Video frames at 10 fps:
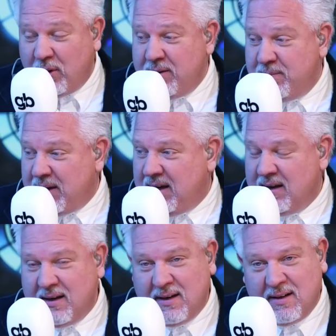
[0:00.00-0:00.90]
wouldn't
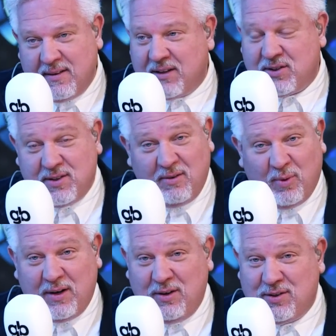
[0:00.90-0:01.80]
be that's
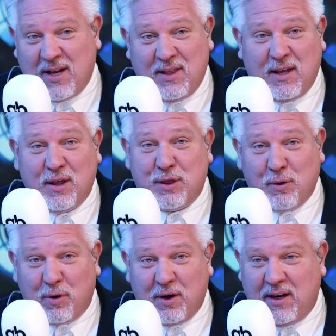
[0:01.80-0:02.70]
when you say the
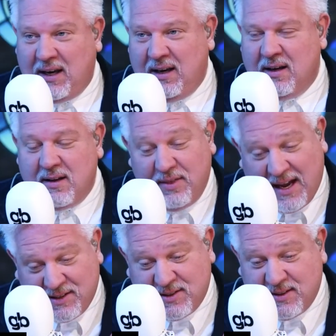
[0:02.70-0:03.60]
authority,
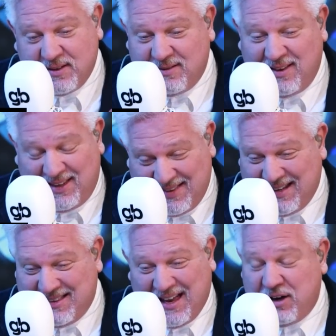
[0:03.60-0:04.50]
that's
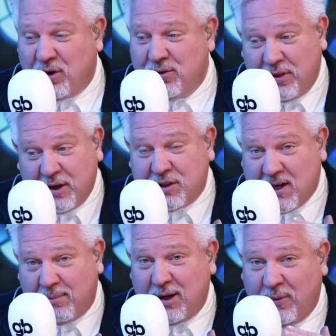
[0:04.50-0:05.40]
they don't the
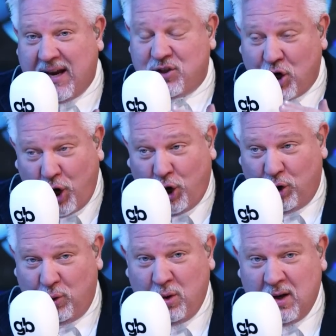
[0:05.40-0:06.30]

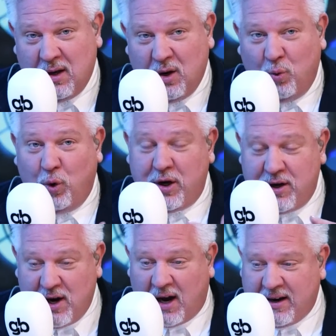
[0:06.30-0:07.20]
WHO would
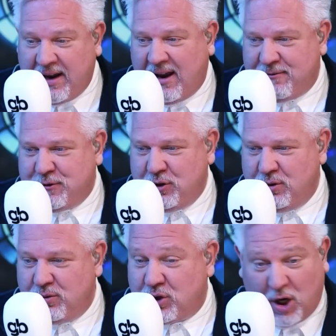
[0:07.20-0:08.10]
not have
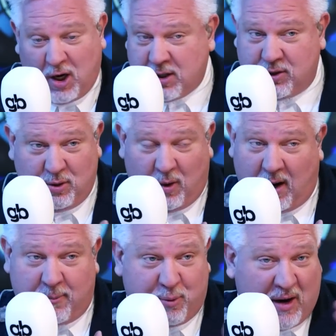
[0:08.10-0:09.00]
to talk to
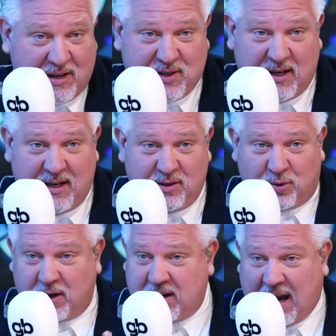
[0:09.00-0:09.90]
our president
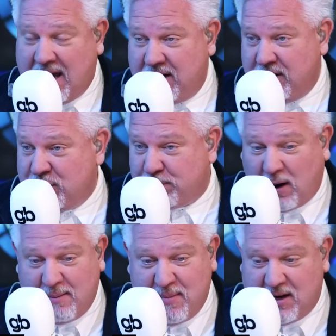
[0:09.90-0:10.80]
or Canada's
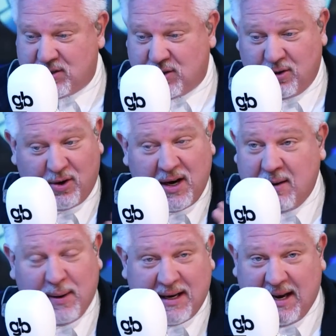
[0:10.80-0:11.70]
prime minister or
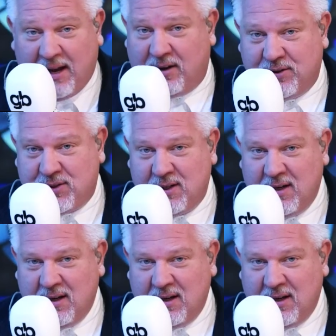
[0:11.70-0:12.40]
anybody else